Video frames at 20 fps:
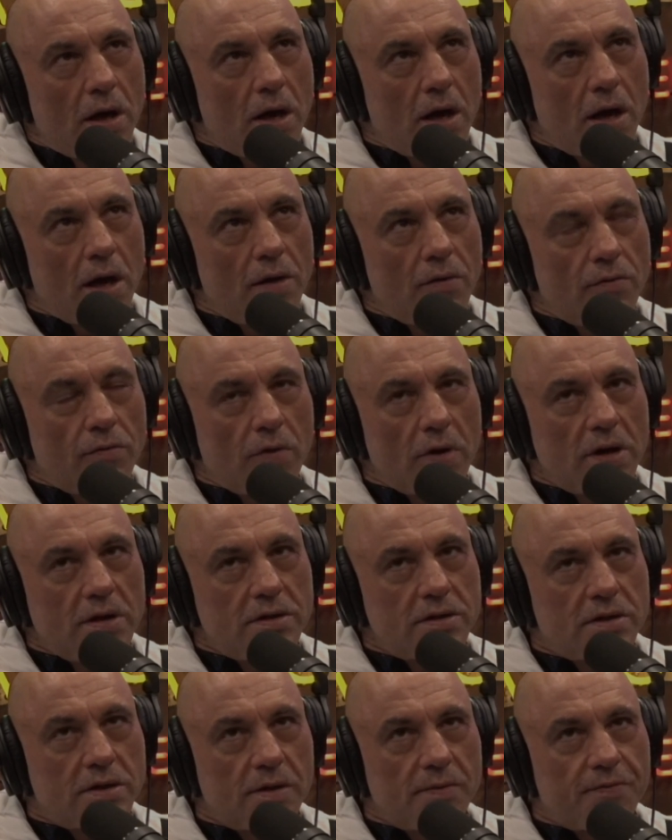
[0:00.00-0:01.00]
and
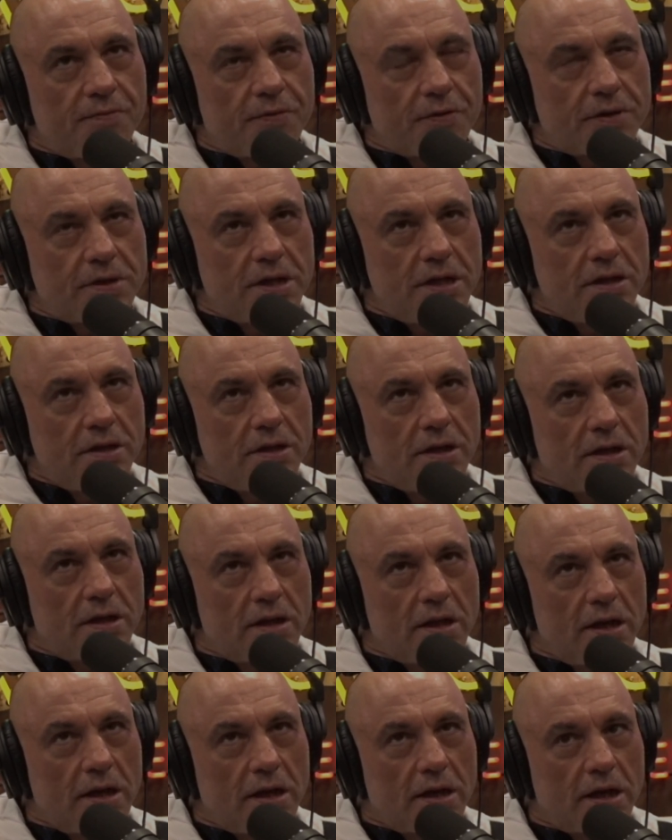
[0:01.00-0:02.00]
runs some fertility
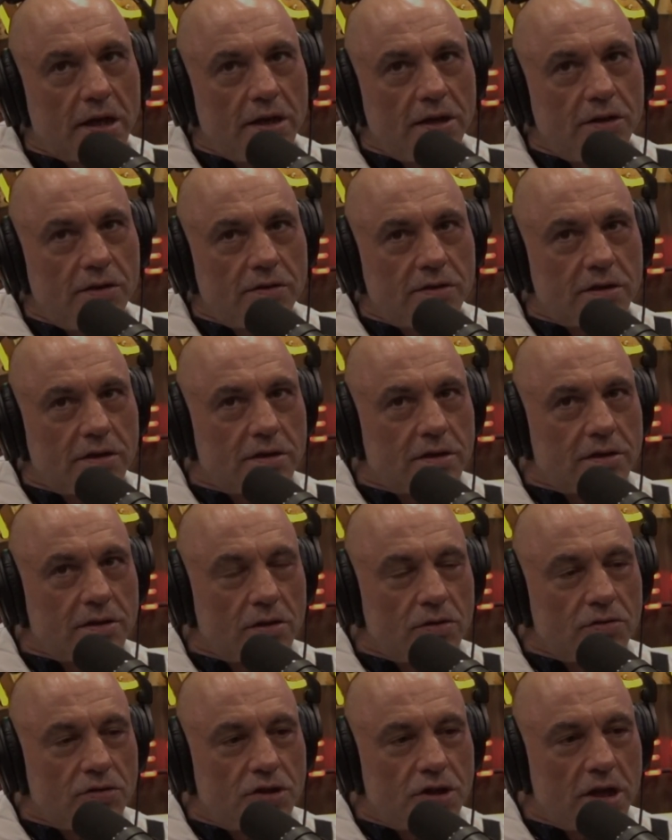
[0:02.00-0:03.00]
clinic and uses his
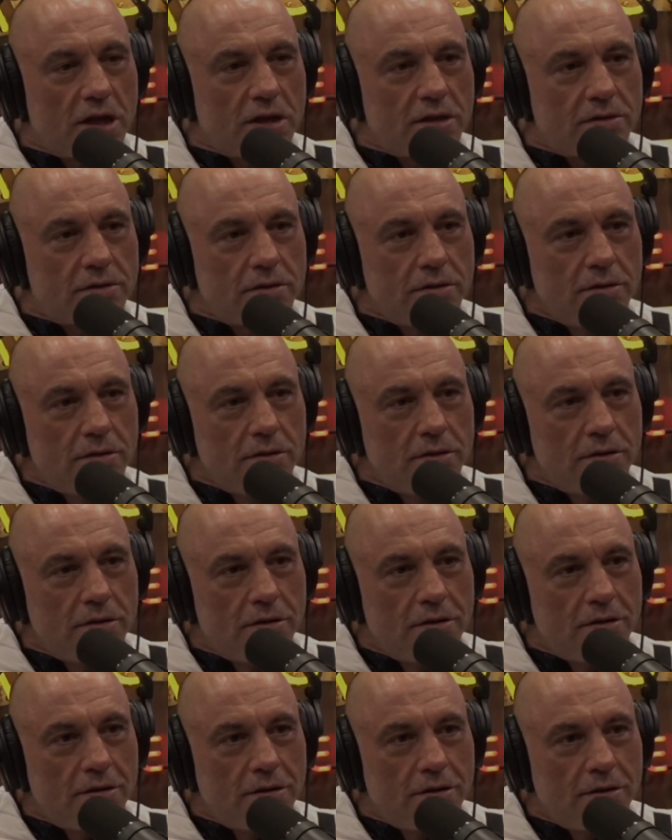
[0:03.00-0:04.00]
own jizz
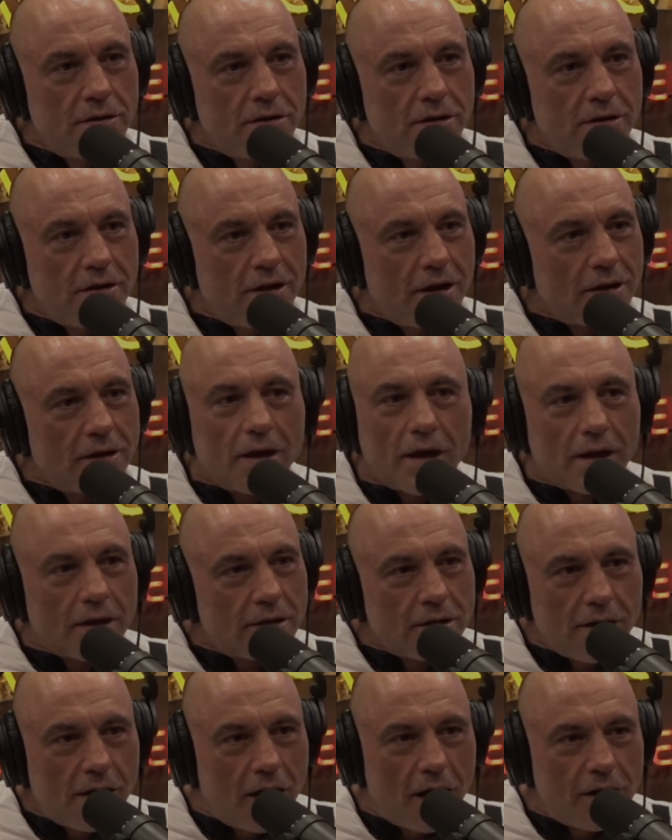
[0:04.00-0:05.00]
on
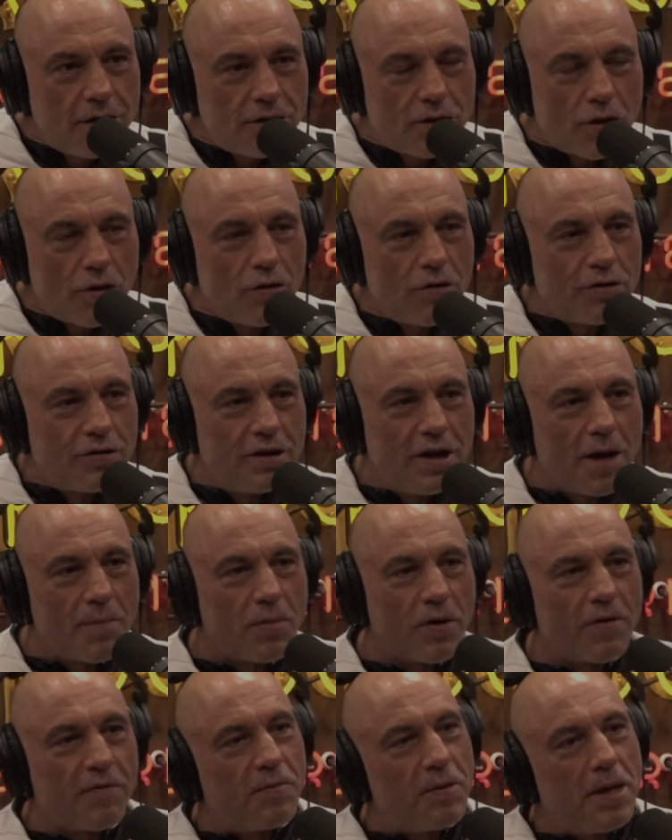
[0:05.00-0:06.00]
like untold
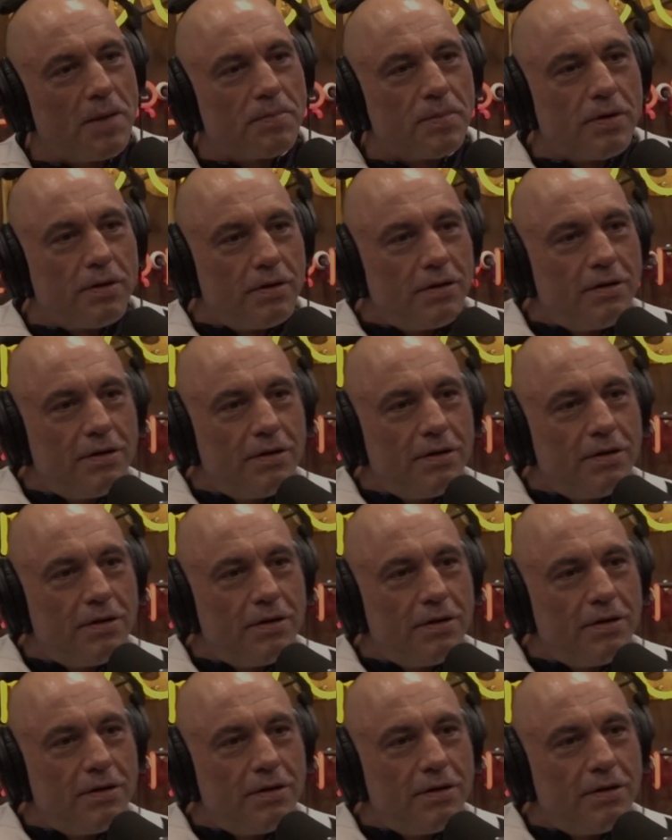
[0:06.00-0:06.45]
number of people.